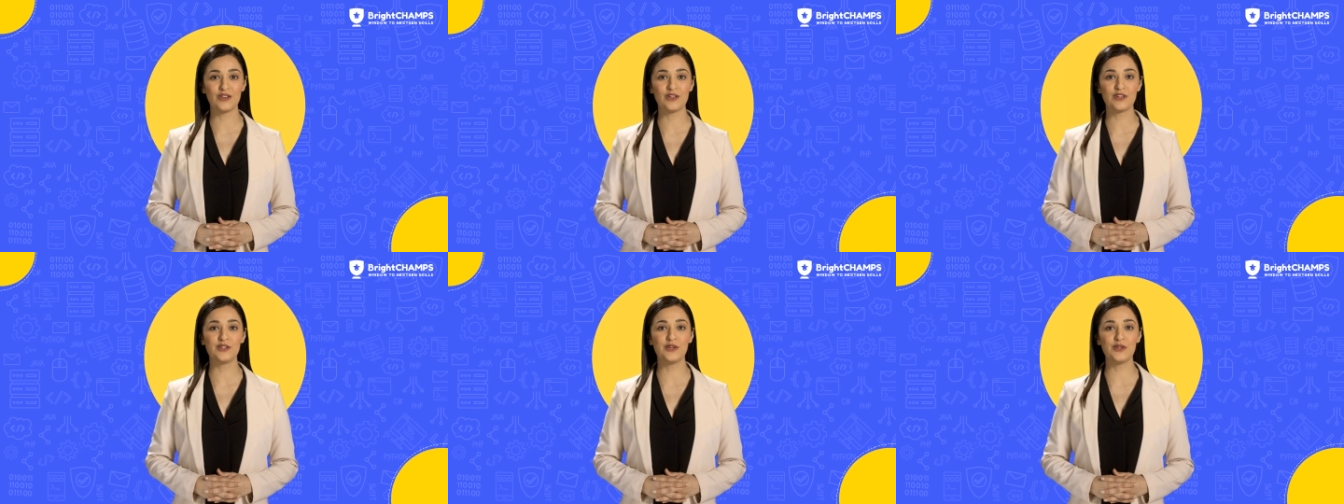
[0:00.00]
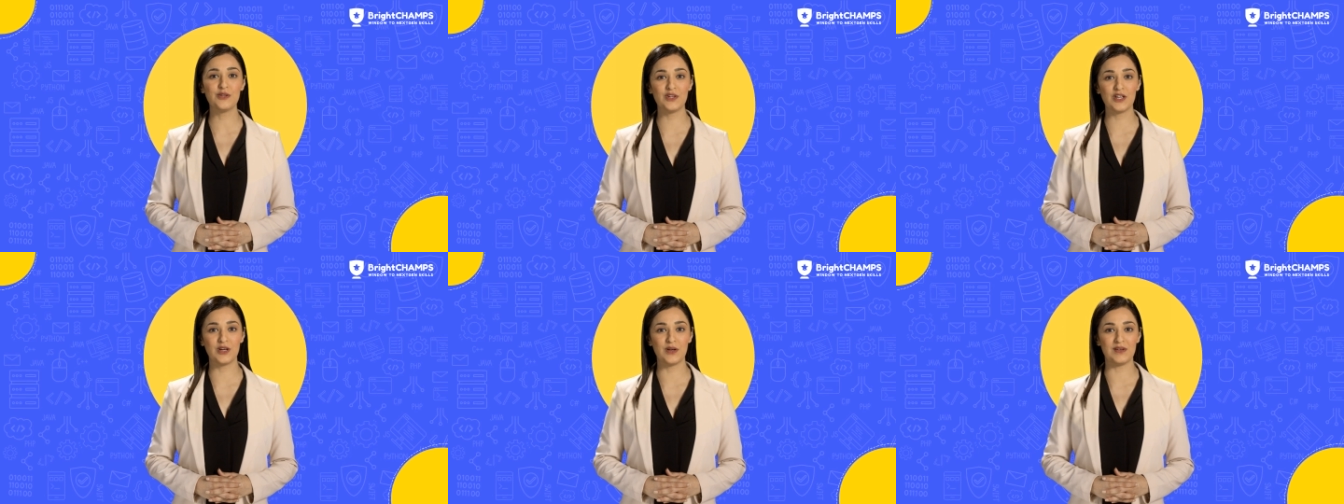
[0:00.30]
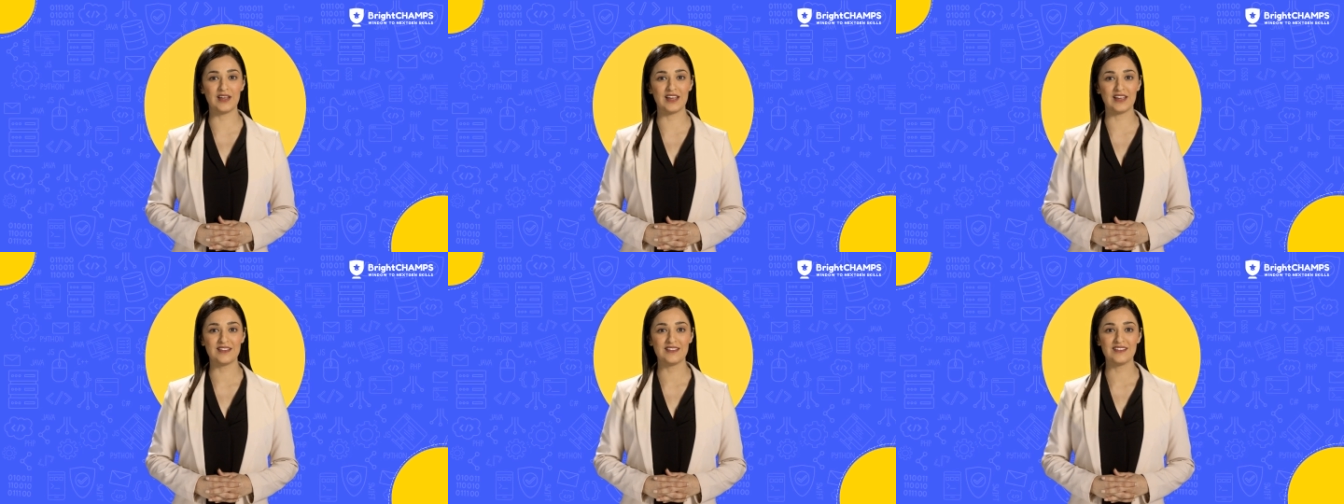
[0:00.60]
Through
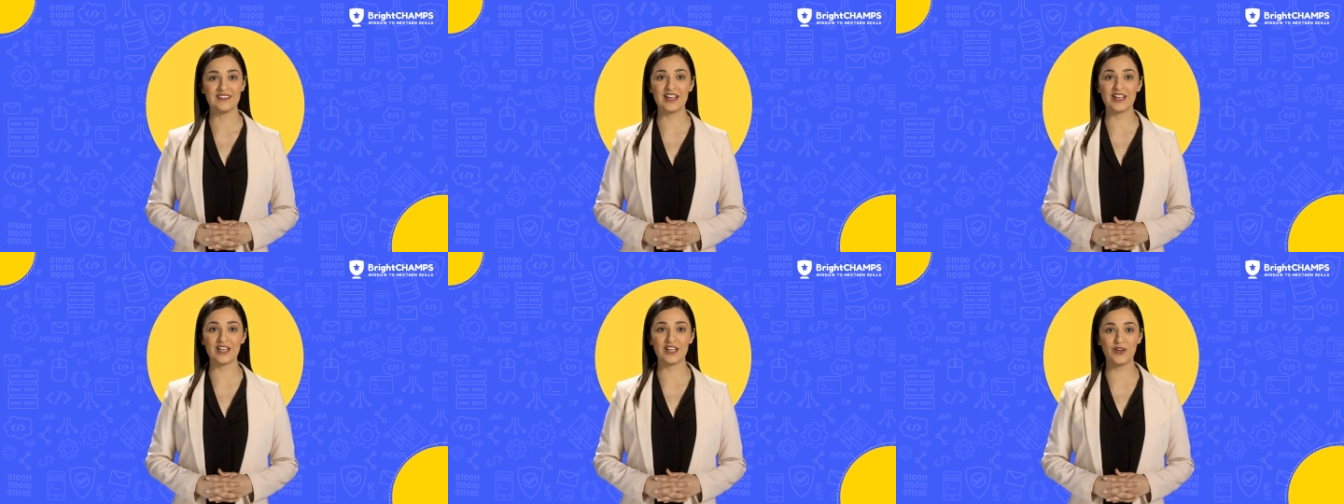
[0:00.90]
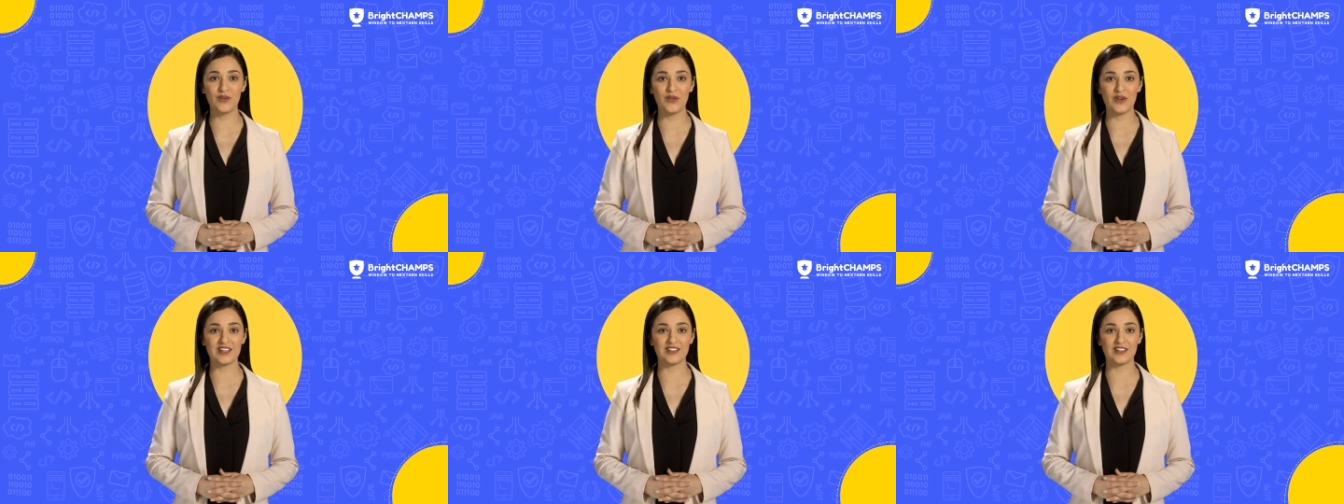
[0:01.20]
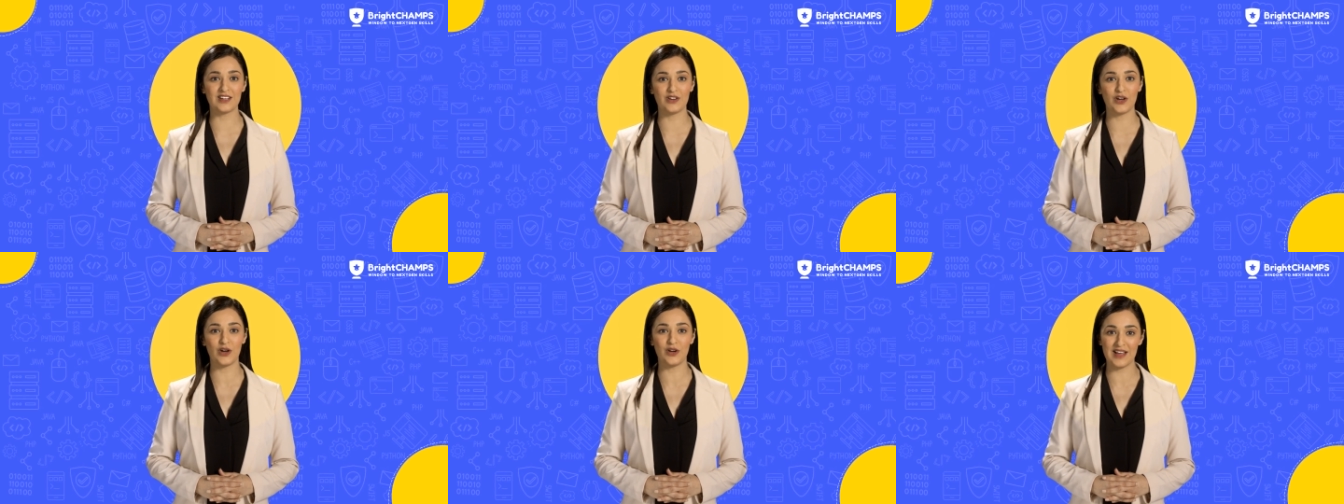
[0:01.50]
coding, they can create
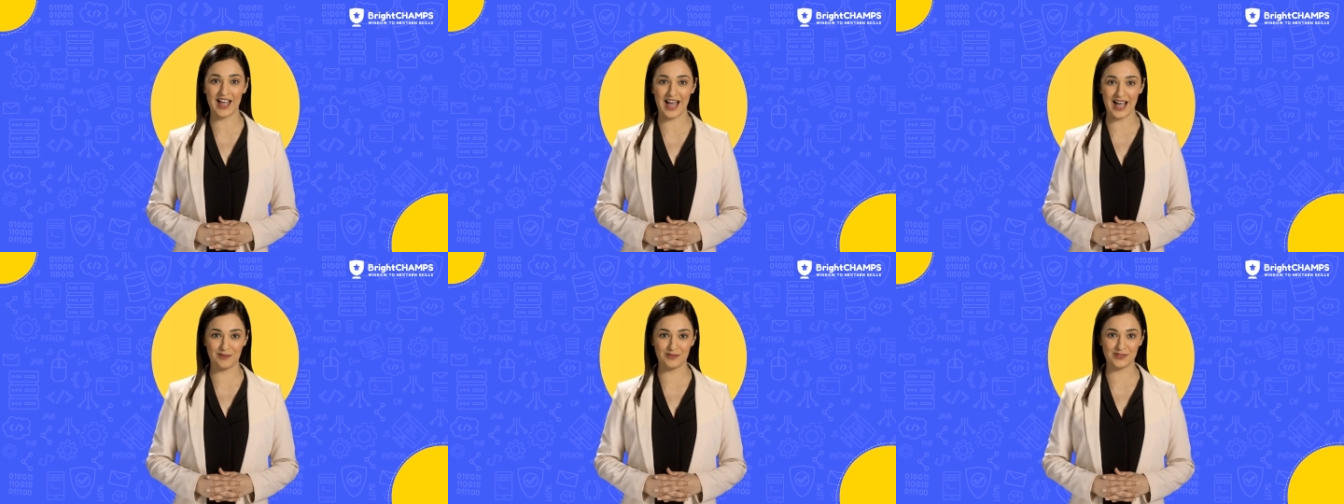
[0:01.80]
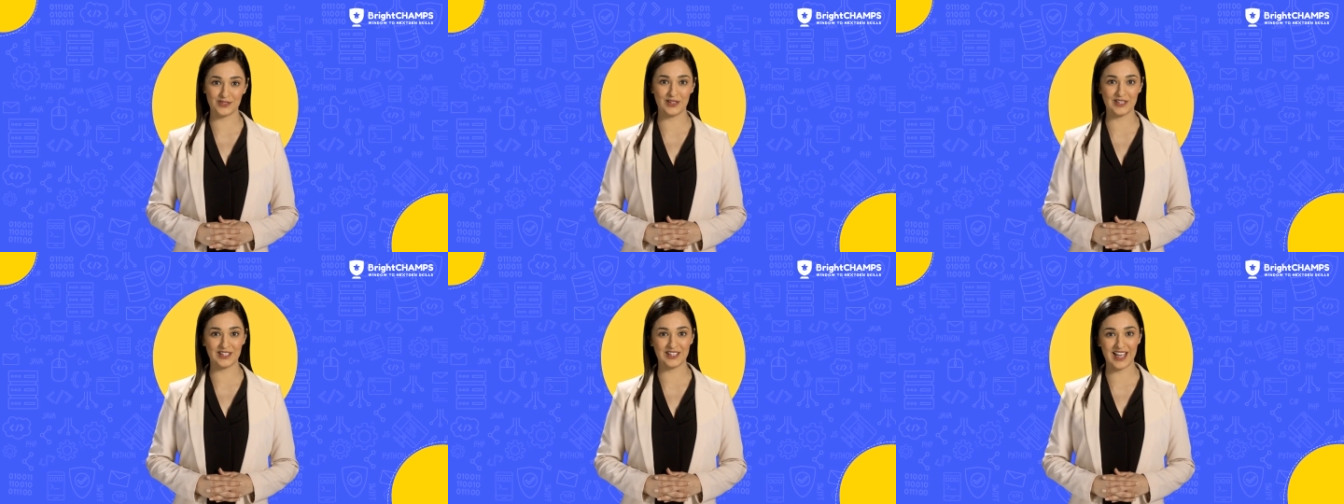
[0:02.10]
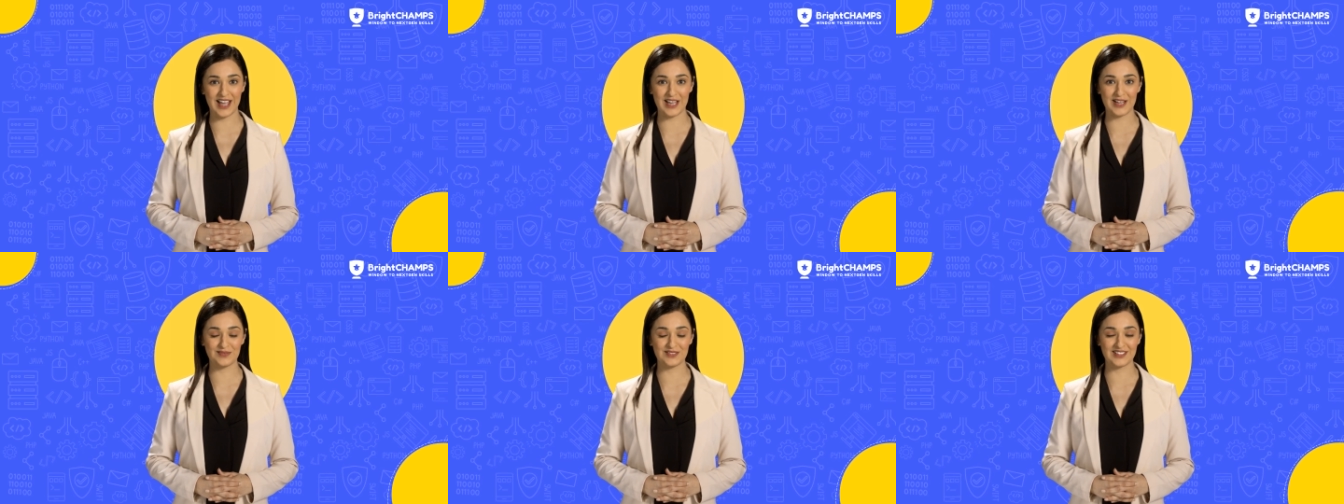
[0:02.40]
their own apps or
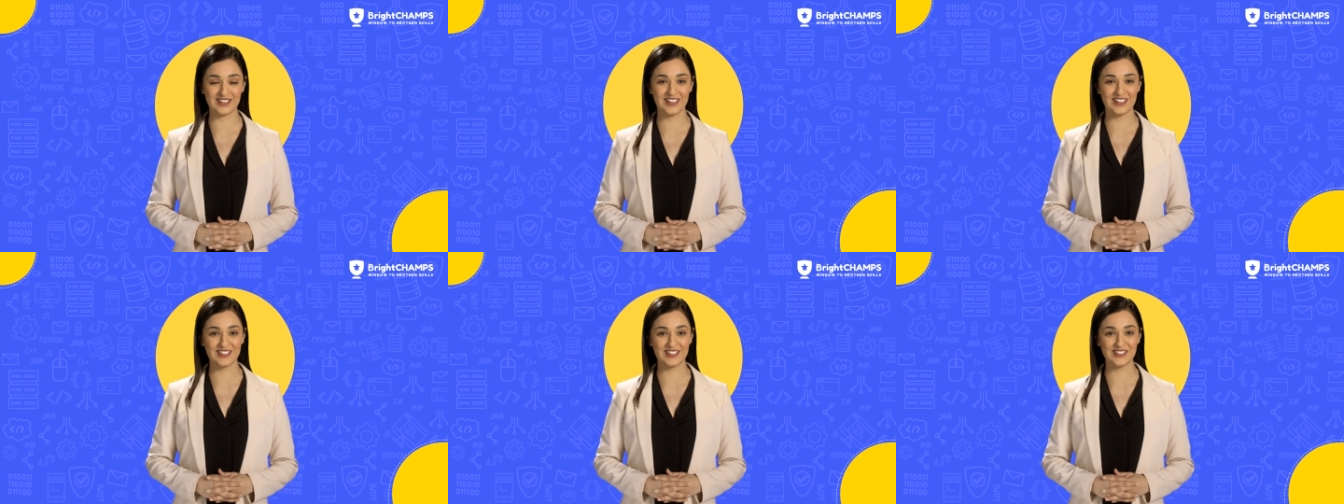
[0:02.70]
games,